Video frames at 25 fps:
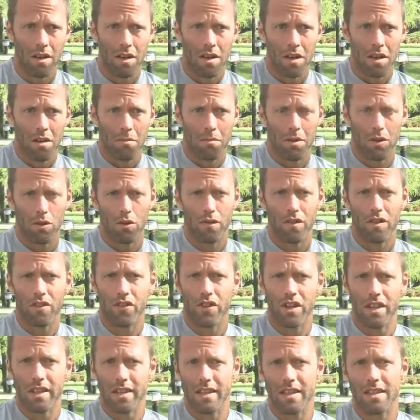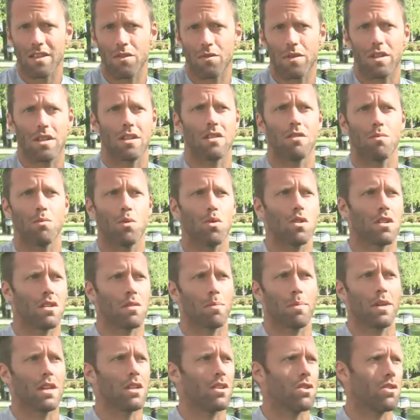but obviously, this one is more
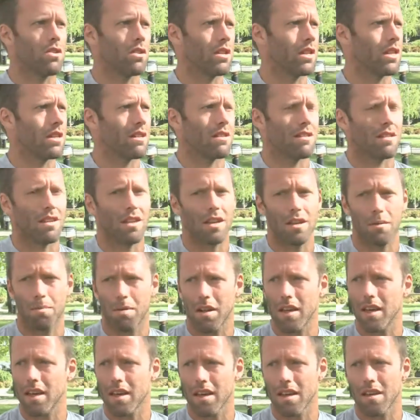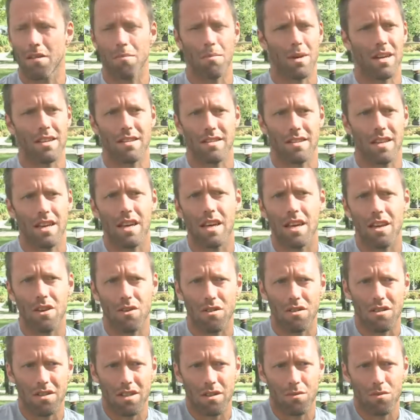special than, say, playing in Marseille
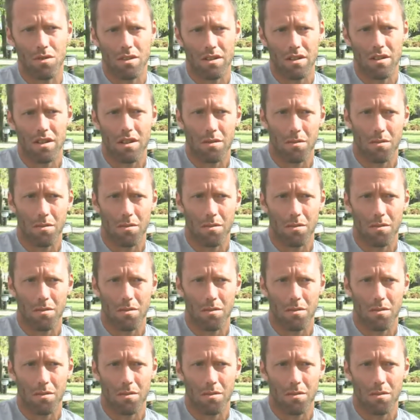or somewhere there.